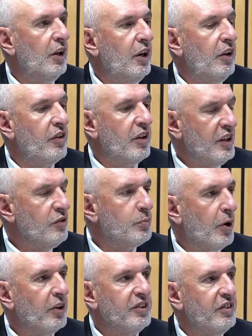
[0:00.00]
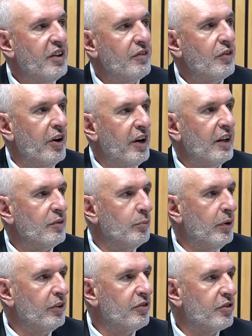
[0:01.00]
is that these parties have gone out and
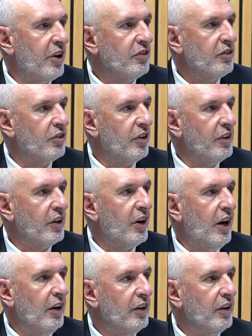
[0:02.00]
built structures on the ground.